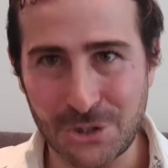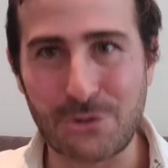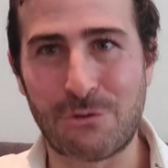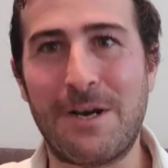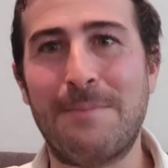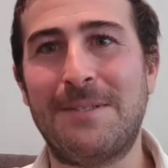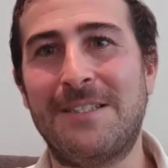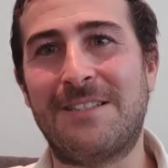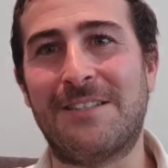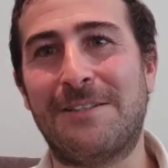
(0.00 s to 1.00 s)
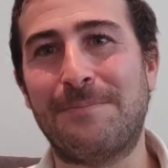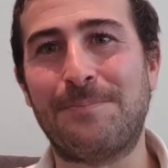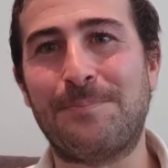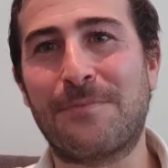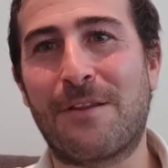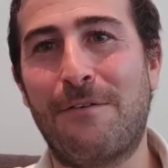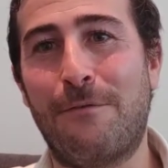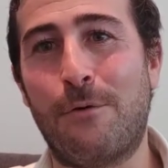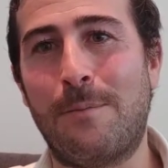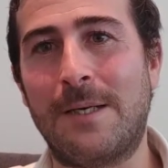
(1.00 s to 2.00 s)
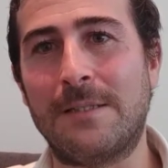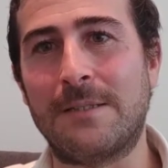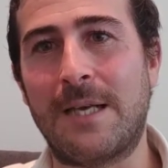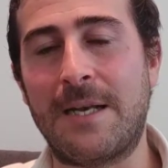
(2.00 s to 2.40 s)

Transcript: crammed into four months.